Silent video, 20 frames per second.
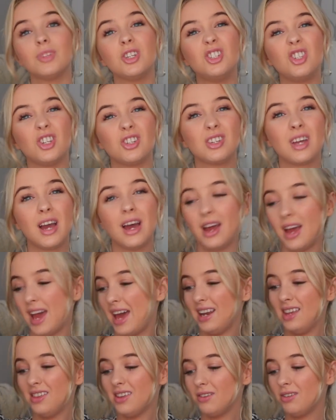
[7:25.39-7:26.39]
just get
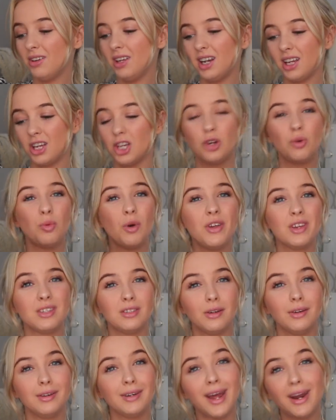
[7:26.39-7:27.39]
anything really. Like you can wear this
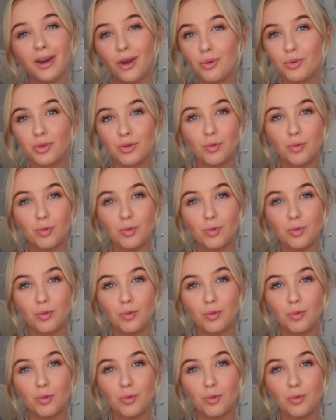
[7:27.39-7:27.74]
on a night out